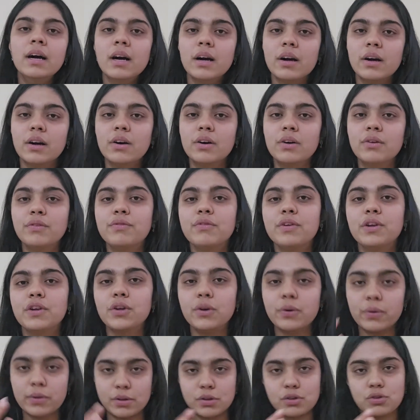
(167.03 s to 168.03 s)
a
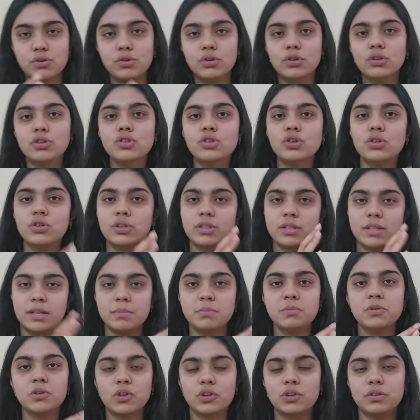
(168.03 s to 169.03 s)
video resource or
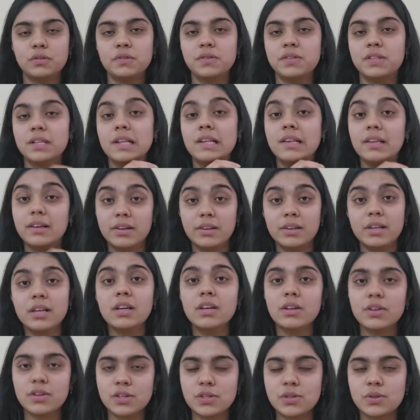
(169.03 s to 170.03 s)
some sort of
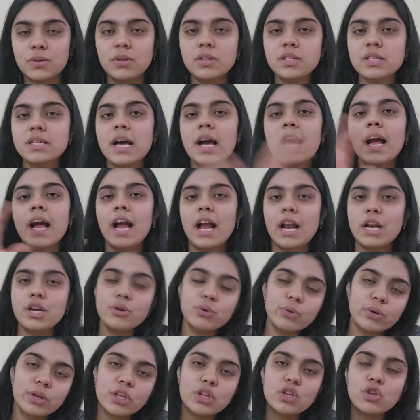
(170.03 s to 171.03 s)
learning resource, and
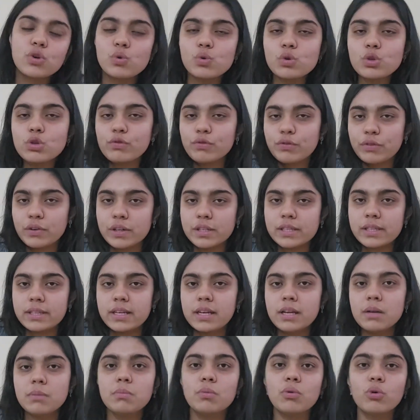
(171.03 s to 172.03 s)
you can use First
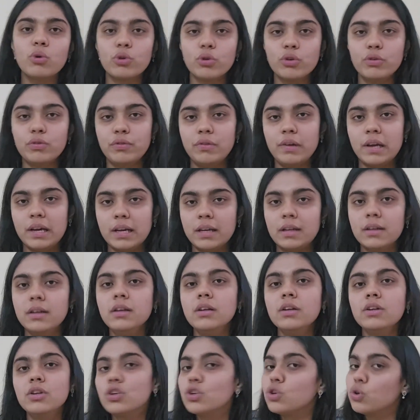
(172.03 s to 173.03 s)
Aid more of like
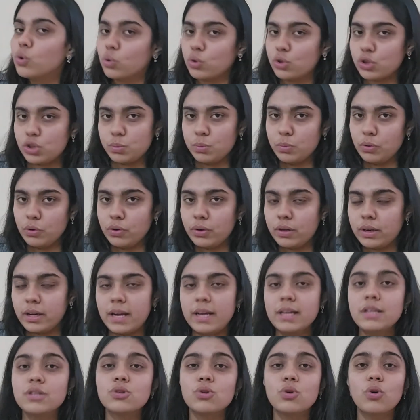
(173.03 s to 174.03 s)
a notes book,
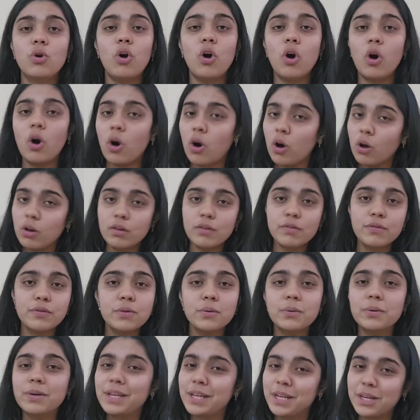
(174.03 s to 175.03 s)
right? So all of
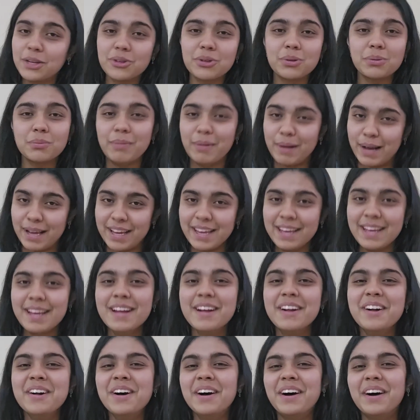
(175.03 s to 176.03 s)
you need to buy
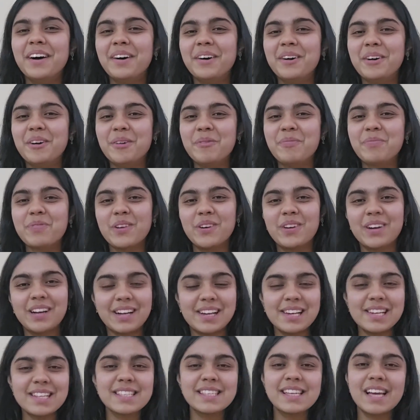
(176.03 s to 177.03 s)
or
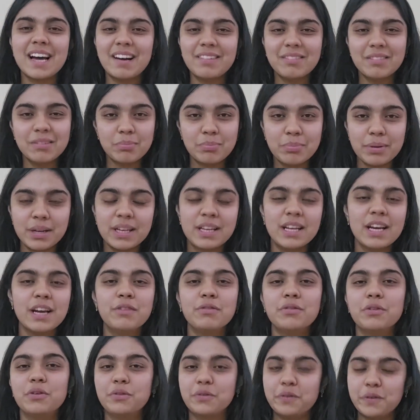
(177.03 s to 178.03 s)
at least have a
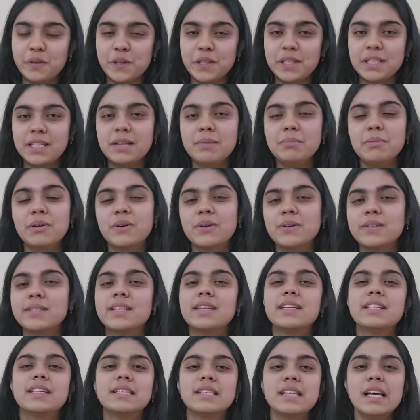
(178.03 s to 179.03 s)
PDF of First Aid, because
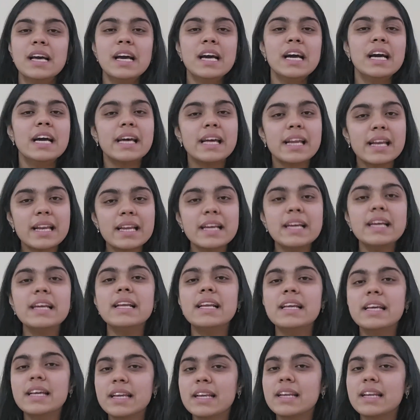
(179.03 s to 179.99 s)
it is really,